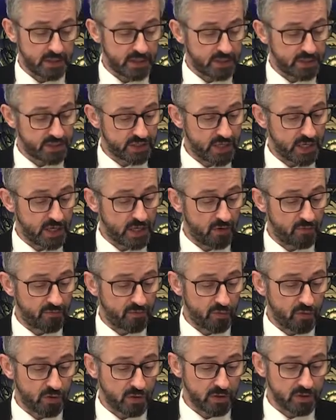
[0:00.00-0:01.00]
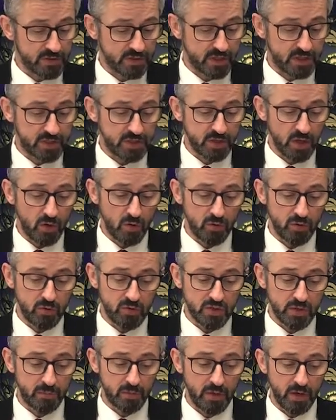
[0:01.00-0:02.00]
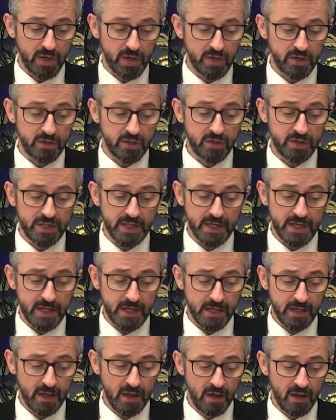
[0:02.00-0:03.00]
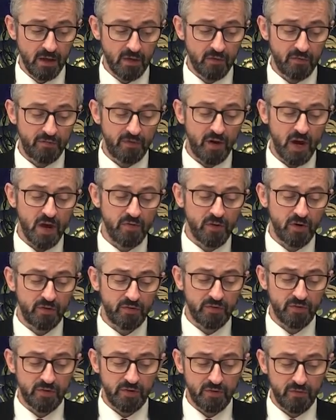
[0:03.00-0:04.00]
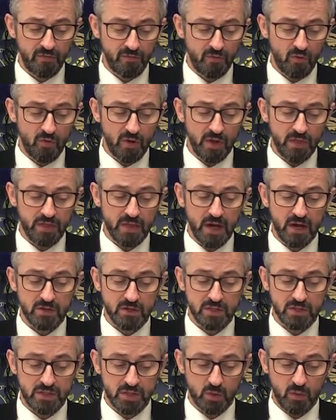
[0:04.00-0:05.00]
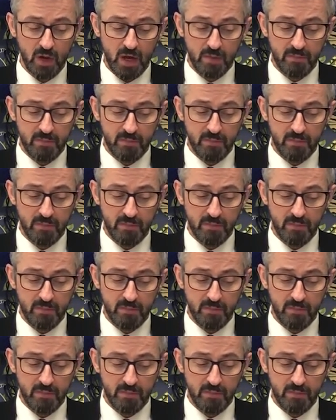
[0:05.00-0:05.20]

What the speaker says: JLL forecasts that total new supply could hit 540,000 square